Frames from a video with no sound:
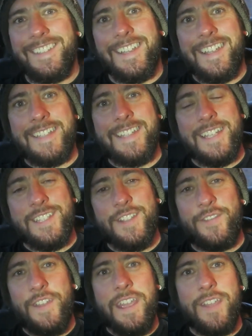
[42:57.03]
I guess that's the
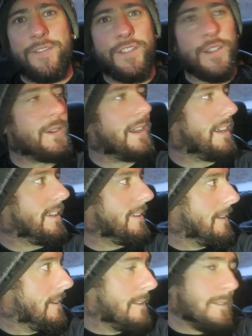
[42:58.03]
thing, if you, uh,
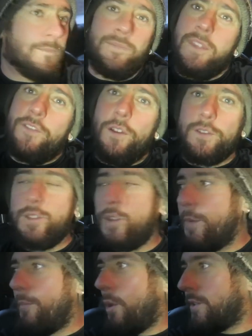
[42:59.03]
if I was
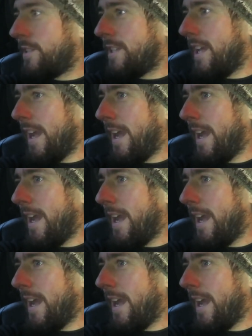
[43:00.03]
doing a multi-day